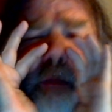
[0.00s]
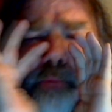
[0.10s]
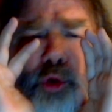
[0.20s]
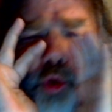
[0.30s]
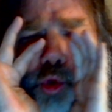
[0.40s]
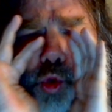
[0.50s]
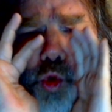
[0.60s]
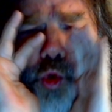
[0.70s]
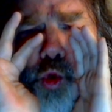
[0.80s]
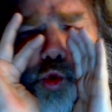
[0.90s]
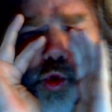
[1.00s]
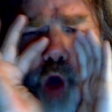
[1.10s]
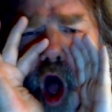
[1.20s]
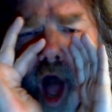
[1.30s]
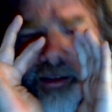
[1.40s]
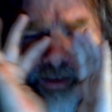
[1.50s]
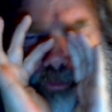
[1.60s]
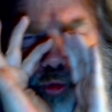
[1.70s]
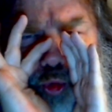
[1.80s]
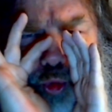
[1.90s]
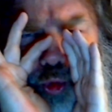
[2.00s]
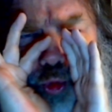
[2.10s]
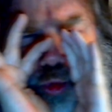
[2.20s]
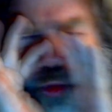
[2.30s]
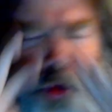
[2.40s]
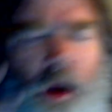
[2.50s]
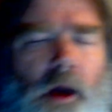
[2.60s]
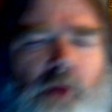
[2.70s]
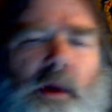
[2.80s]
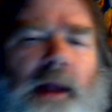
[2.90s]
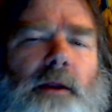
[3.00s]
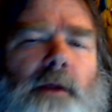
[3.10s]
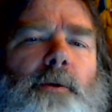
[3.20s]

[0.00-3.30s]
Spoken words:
boo Nazi, boo, right?